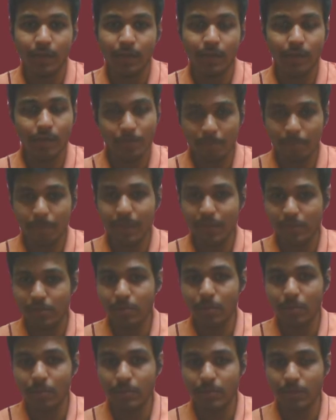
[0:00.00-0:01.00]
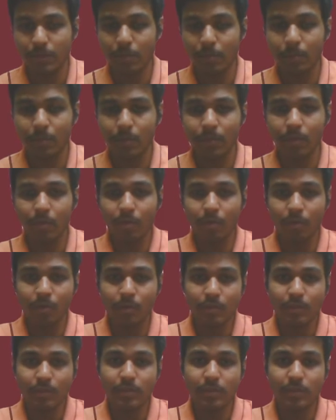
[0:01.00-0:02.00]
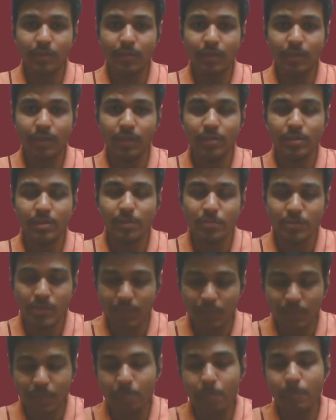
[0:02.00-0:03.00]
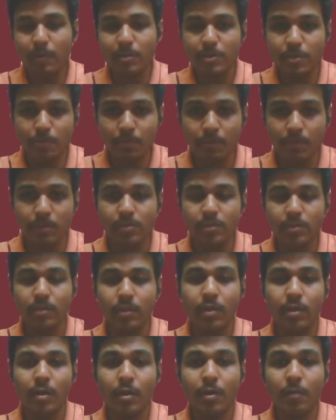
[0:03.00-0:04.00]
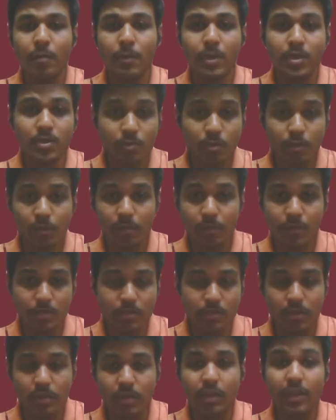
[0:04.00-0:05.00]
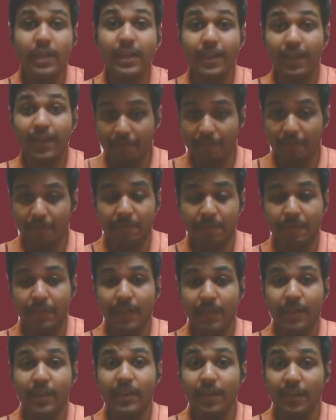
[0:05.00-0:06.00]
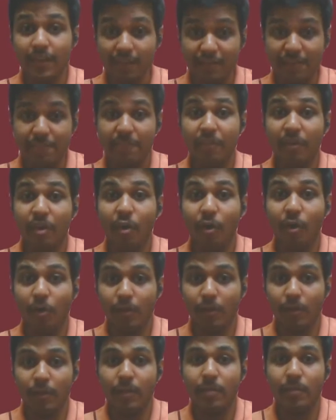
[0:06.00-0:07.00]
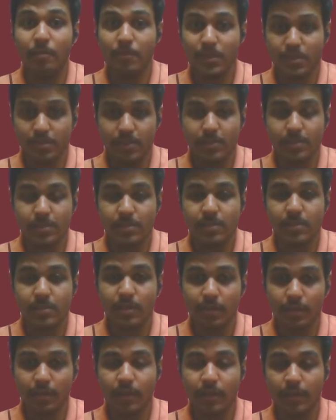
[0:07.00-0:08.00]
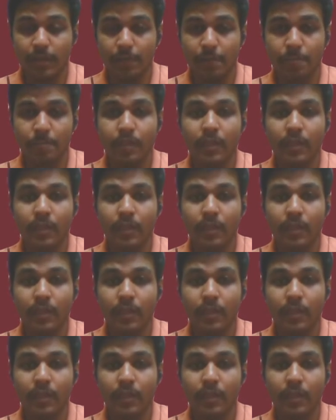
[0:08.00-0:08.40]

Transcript: It might sound bizarre, but the author is giving some general principles based on which, if if all the businesses are running,